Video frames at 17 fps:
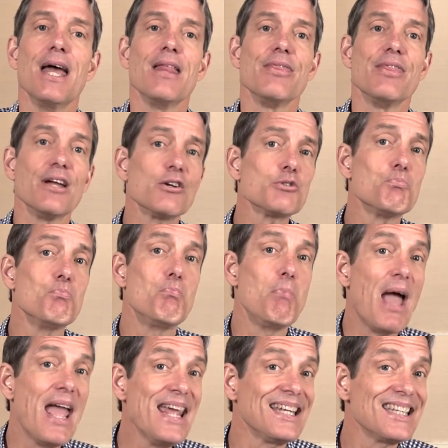there's
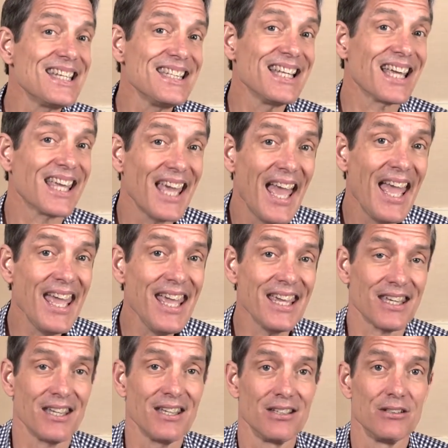baked in the
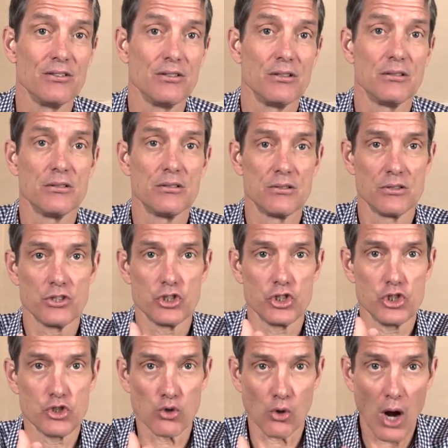cake
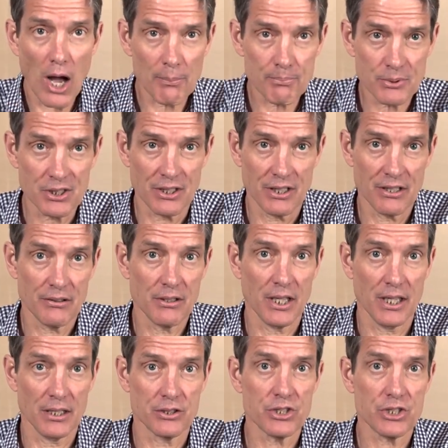drops in
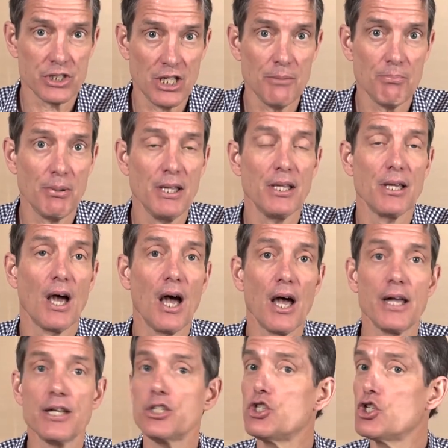
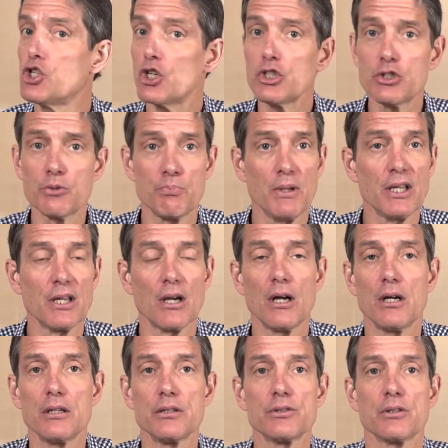CPI just
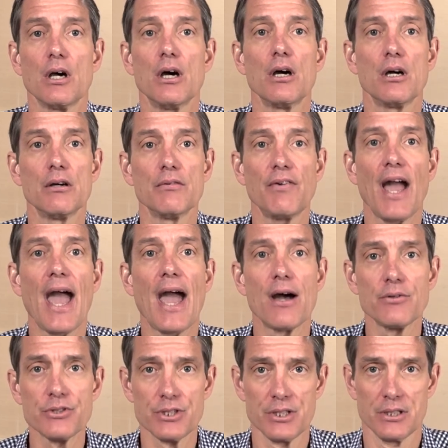because of
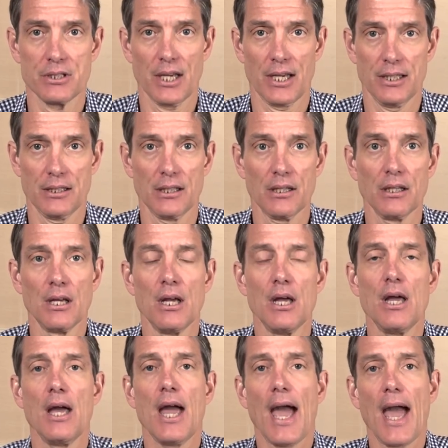housing data.
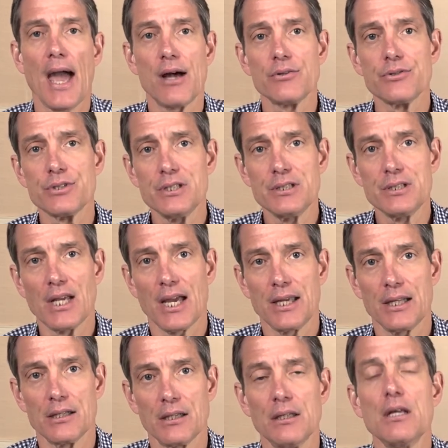Housing
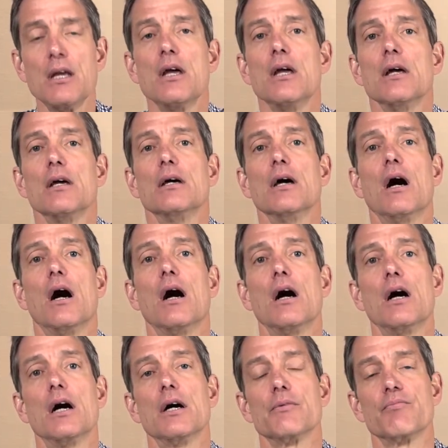data
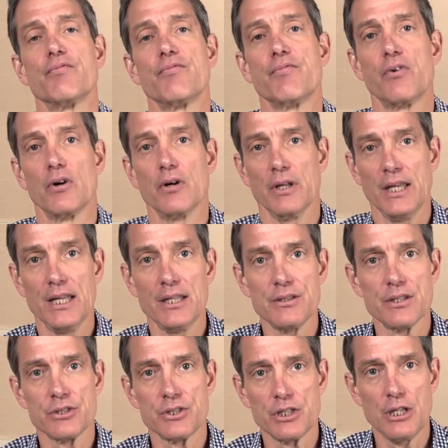in
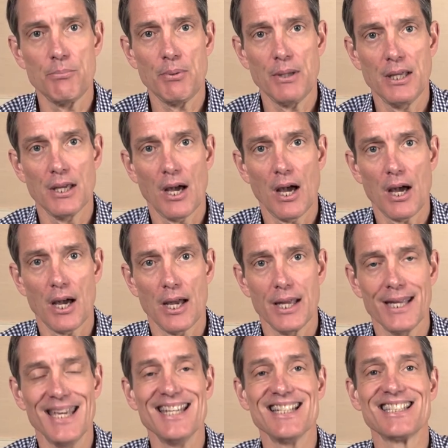the CPI
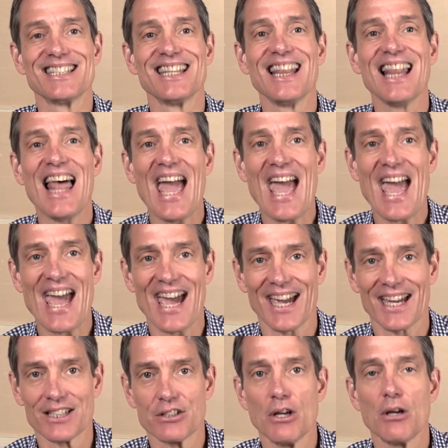is
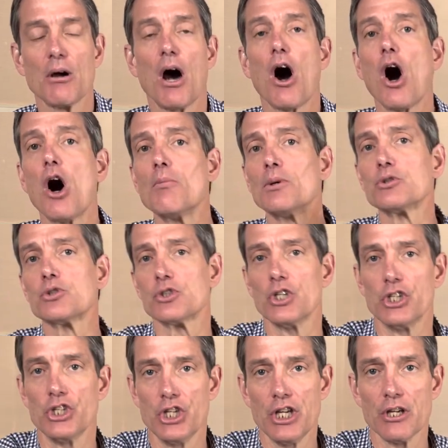lagged almost a
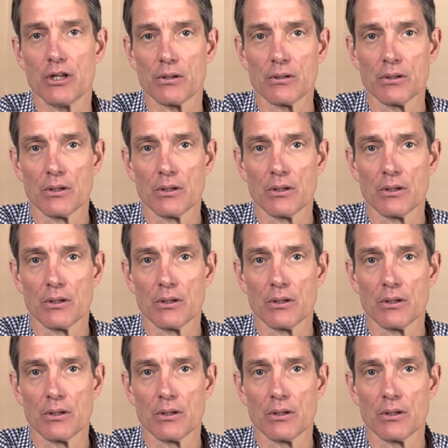year.